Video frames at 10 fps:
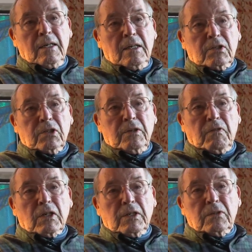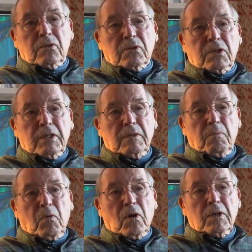it's a very interesting
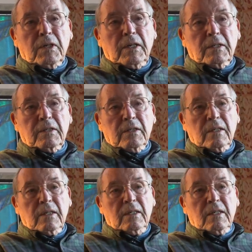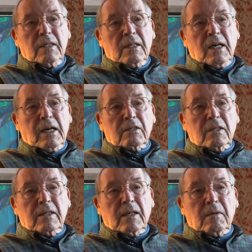part, and I
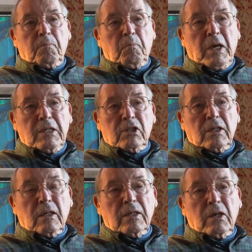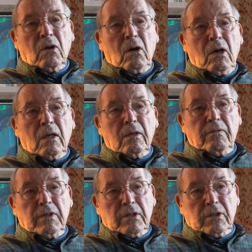think that basically all
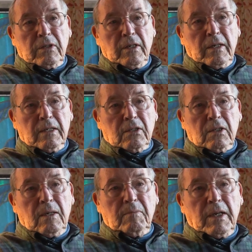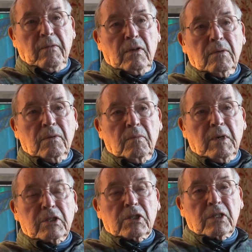of us at some level
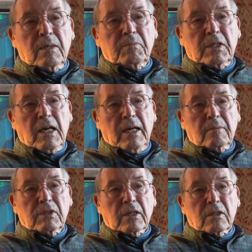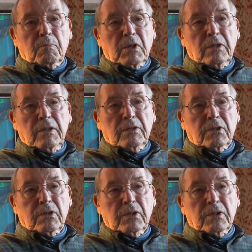must sometimes
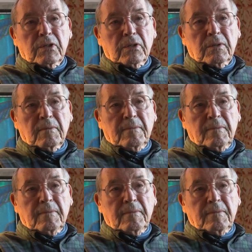experience this.